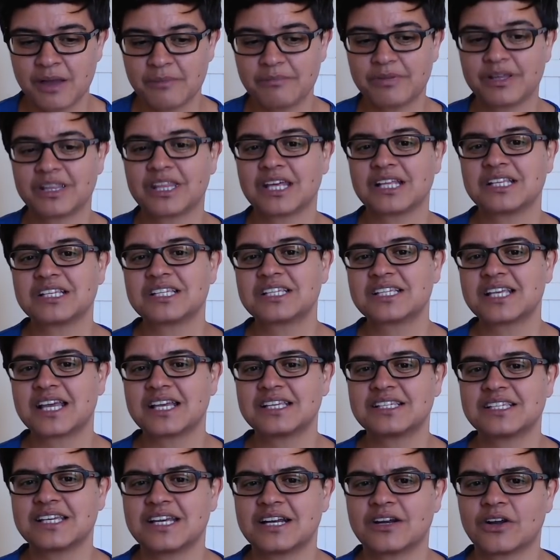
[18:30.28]
but then
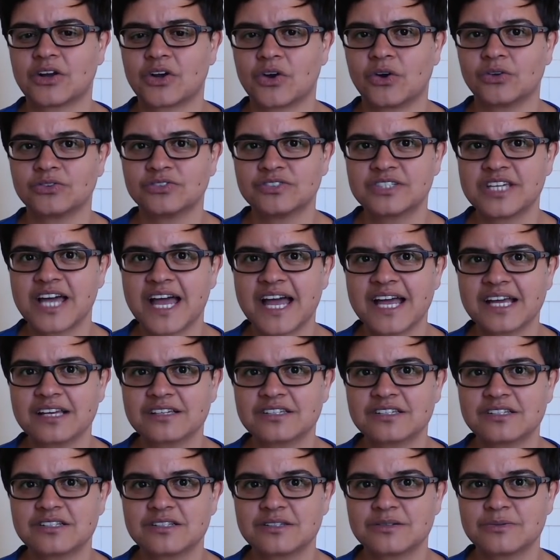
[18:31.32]
sets it in a
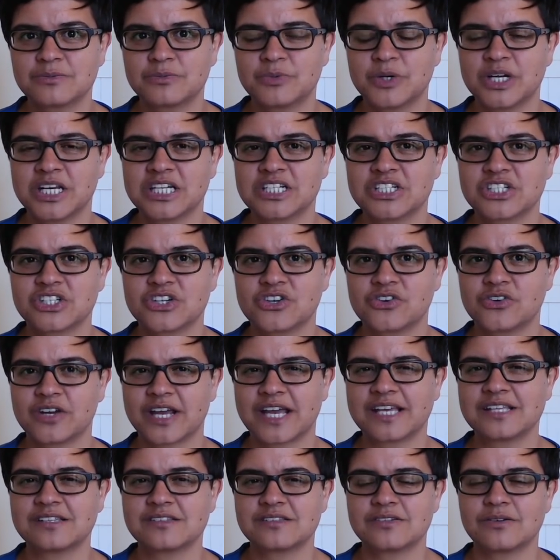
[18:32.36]
context which
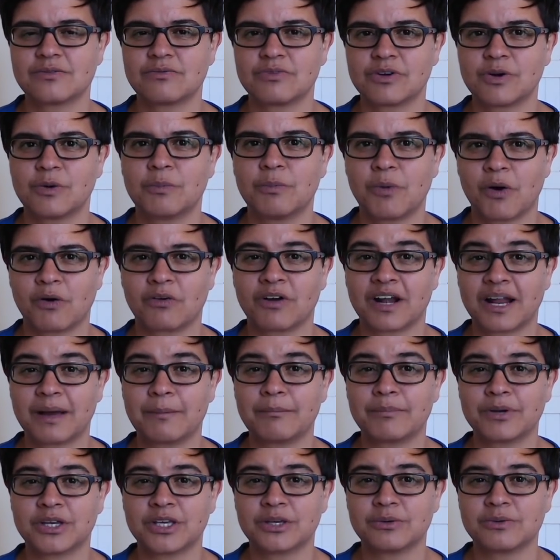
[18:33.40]
creates a real moral
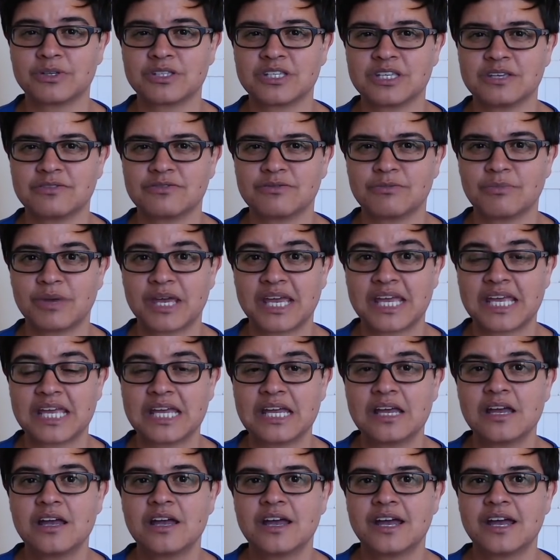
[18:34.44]
ambiguity for me.